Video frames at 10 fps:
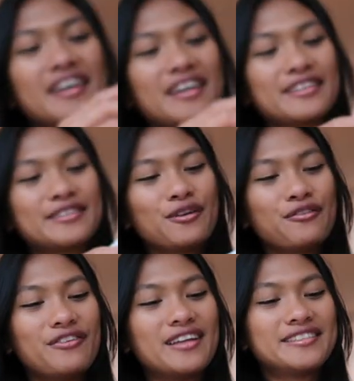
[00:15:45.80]
It's so
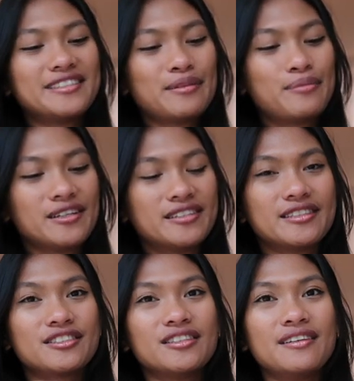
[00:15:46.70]
fancy, but it's
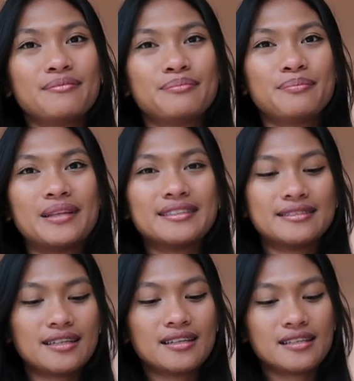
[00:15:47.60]
actually
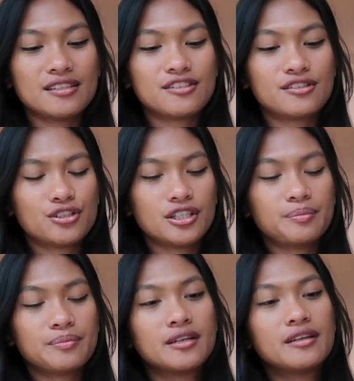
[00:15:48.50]
plastic and it's cheap.